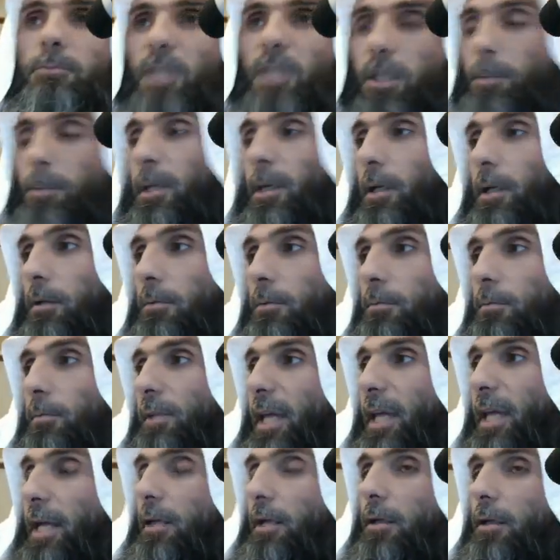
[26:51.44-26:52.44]
takbir.
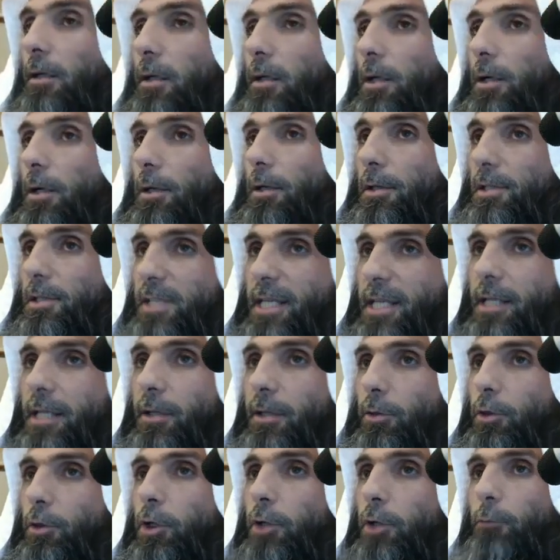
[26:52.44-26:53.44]
Then
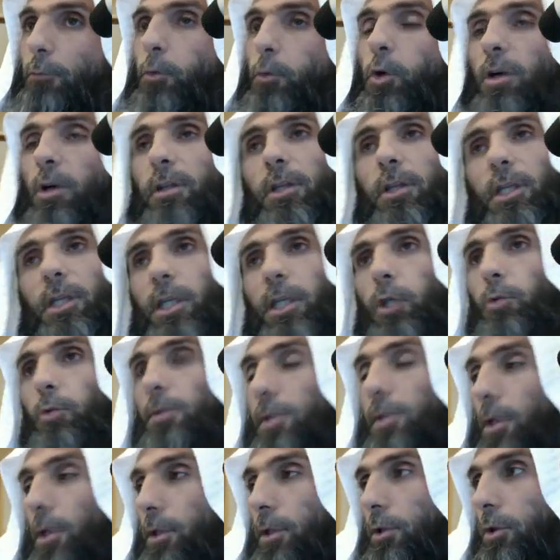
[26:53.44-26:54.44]
second, third, fourth, he
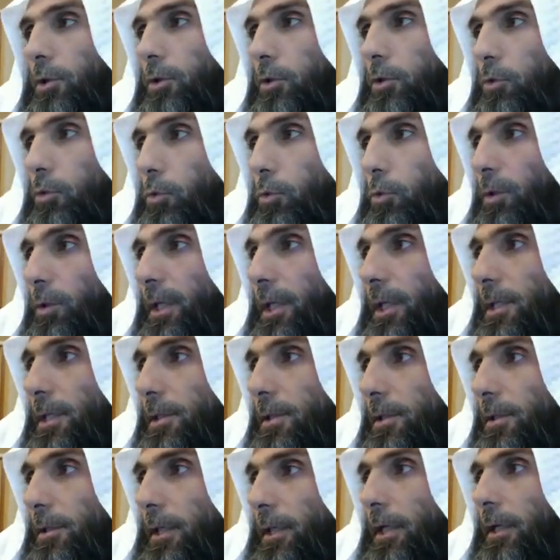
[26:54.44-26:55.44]
used not to
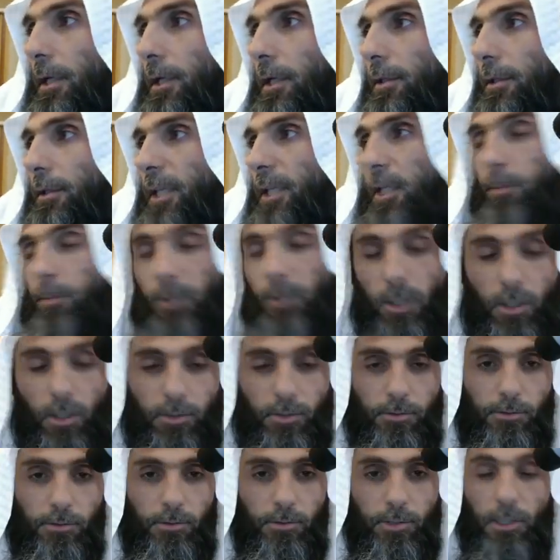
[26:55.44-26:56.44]
raise the
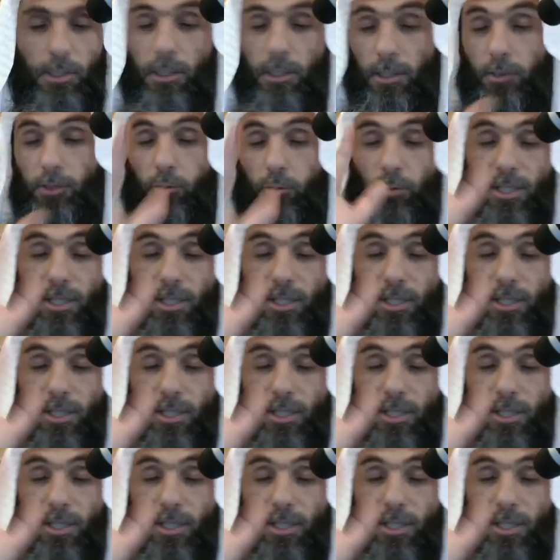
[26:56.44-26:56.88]
takbirat, to